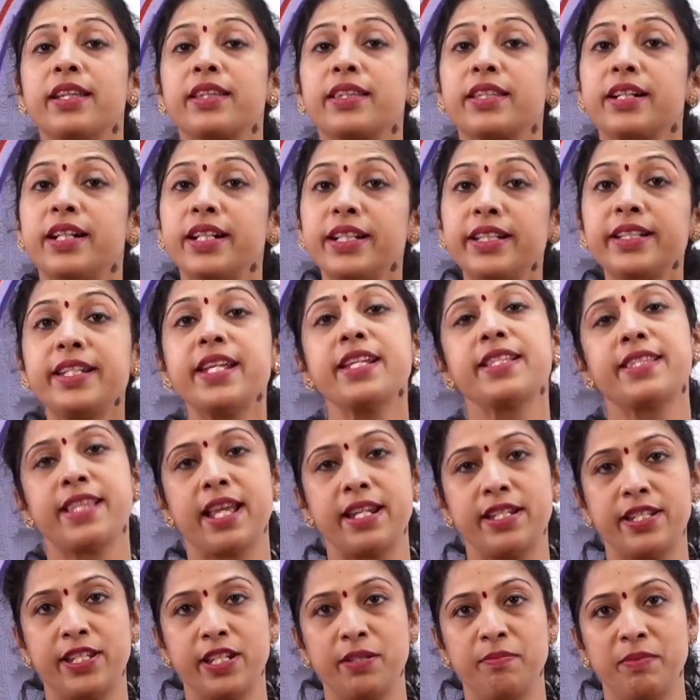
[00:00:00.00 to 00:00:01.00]
30
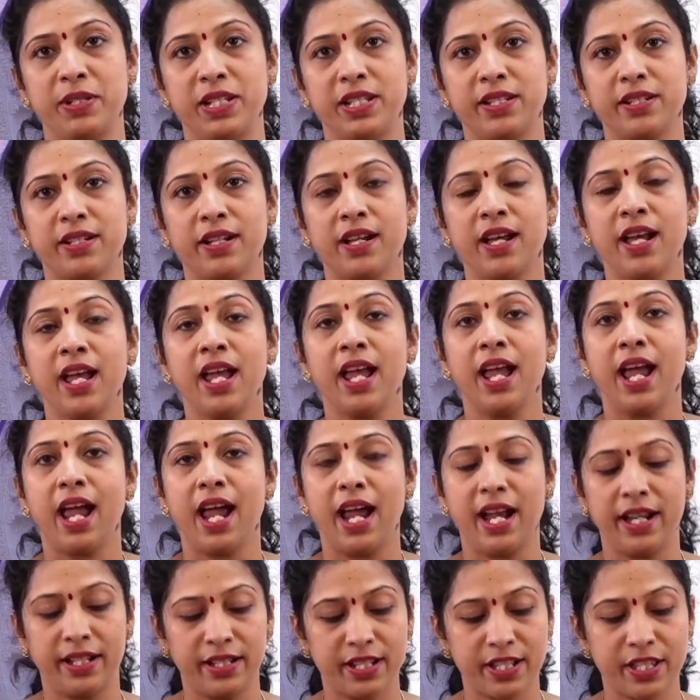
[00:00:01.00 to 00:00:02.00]
centimeter.
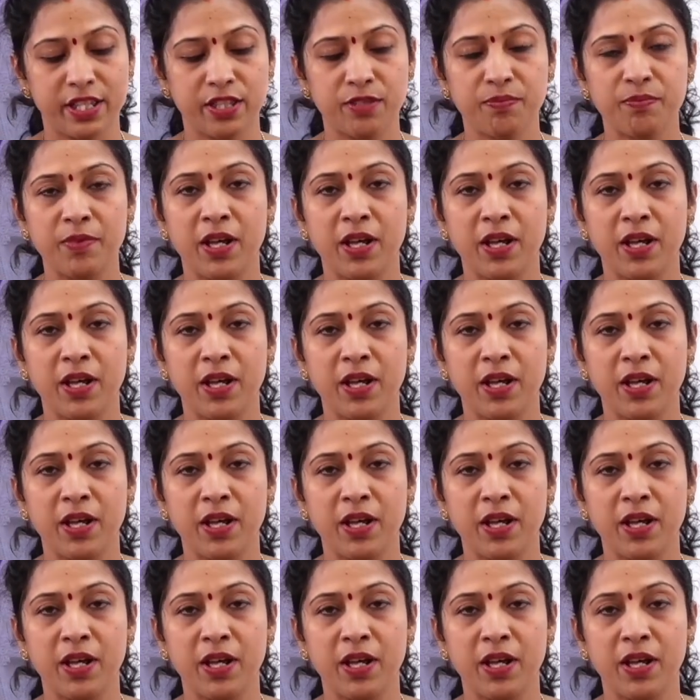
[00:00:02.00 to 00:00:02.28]
And the